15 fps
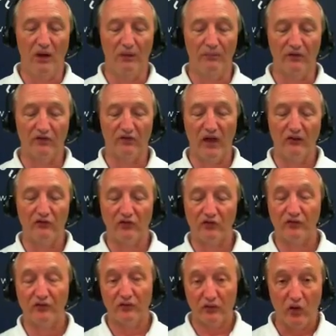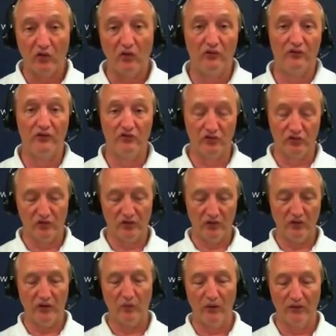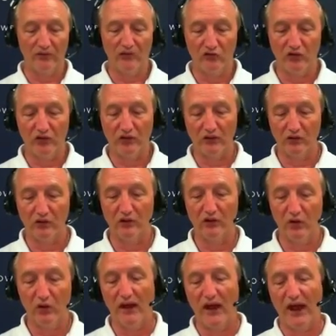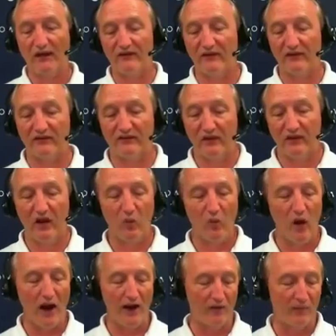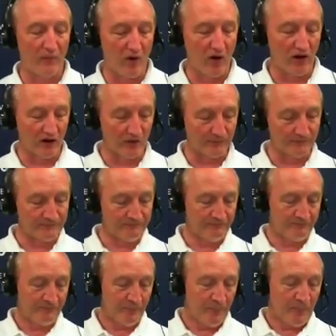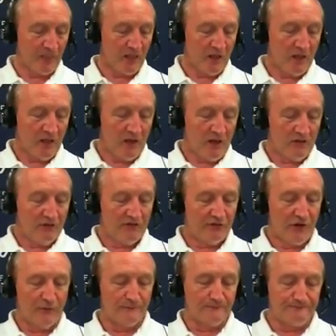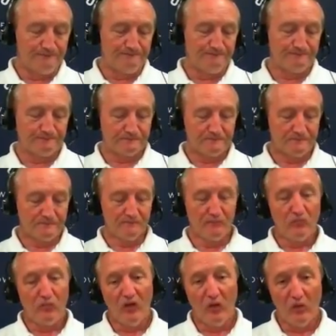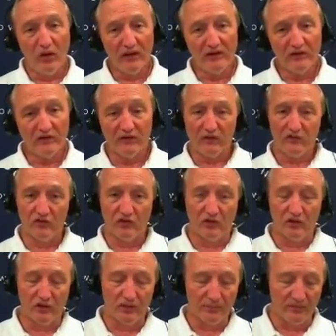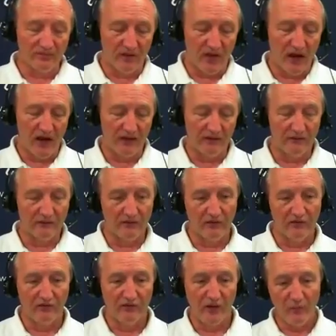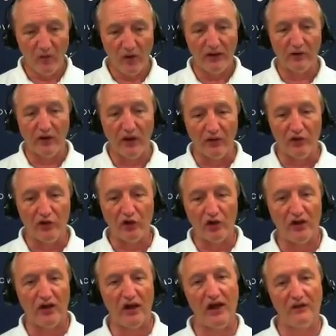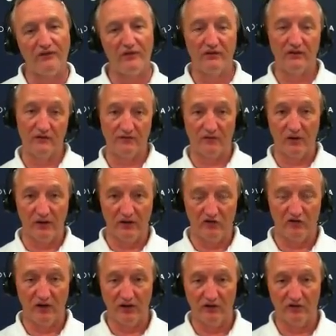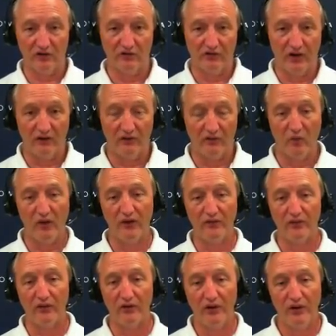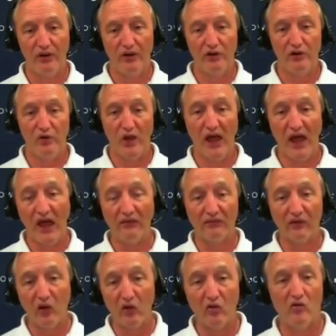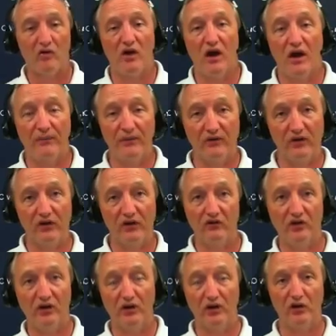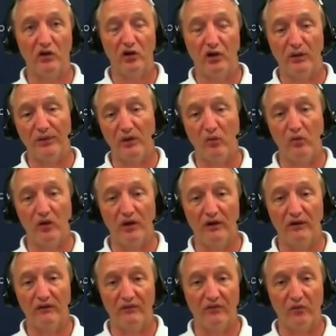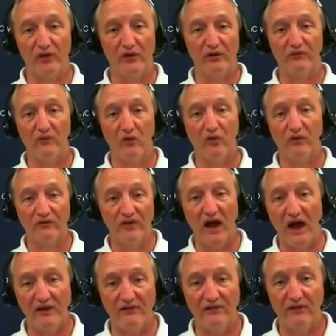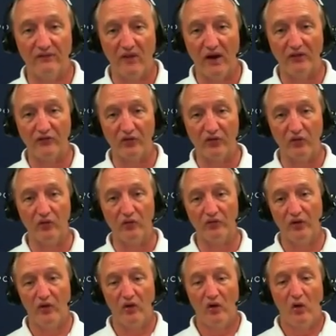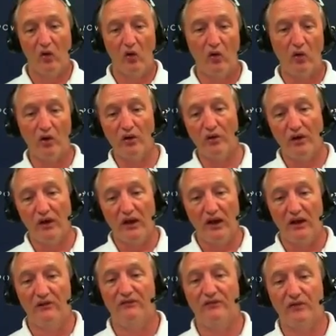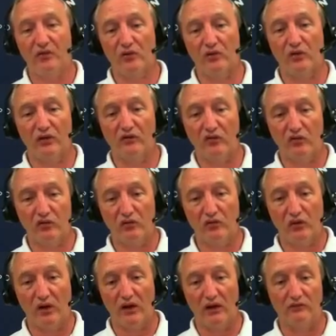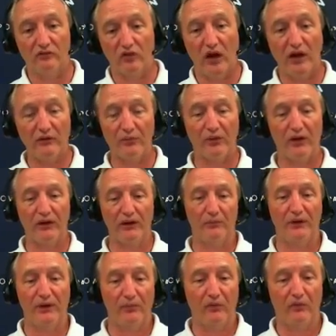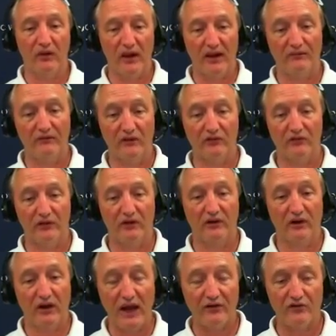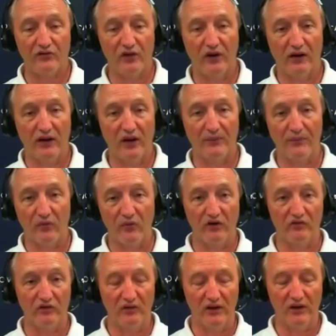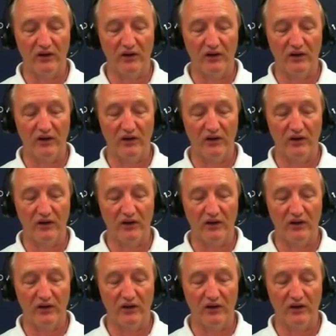it's not just locals that you're dealing with, that you can access a wider market. So what is it that you're going to provide? Some way or another, you're going to have to differentiate yourself, whether you have local competition and you're going to be one of 3 or 4 or 5 flight schools, or if you're going to try to bring in people like this glider training operation